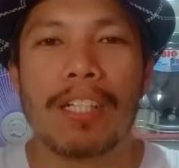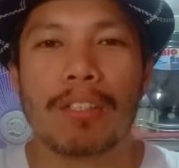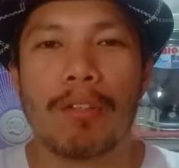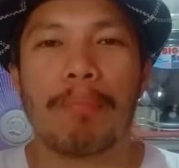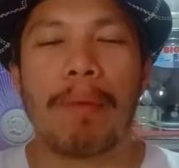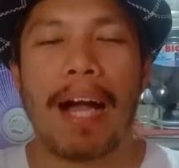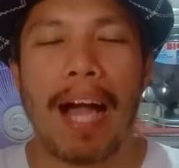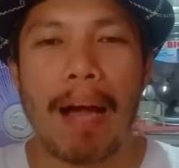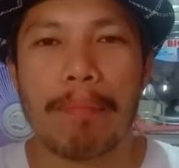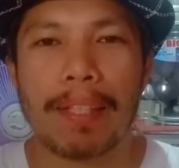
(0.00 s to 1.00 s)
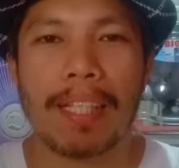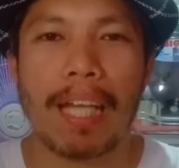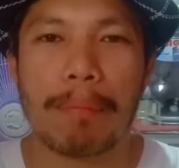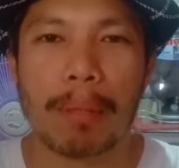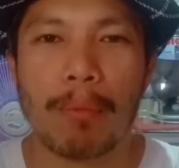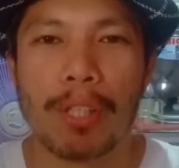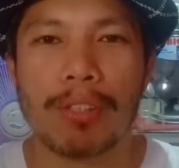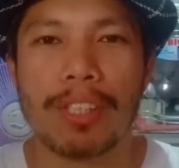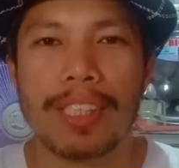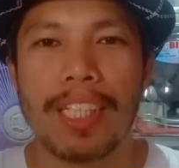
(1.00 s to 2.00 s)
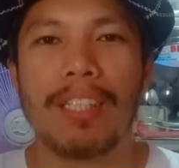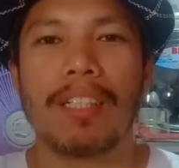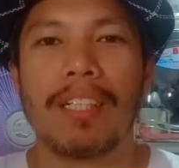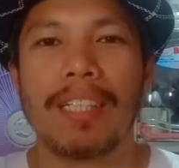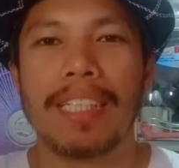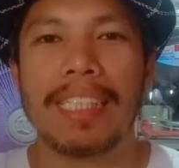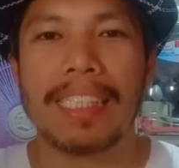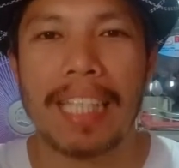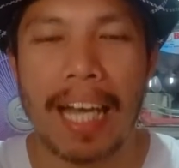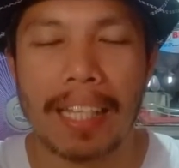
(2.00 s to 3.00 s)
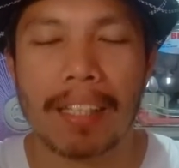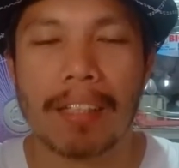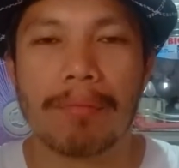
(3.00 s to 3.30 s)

So, pang-apat na dapat mo i-consider is that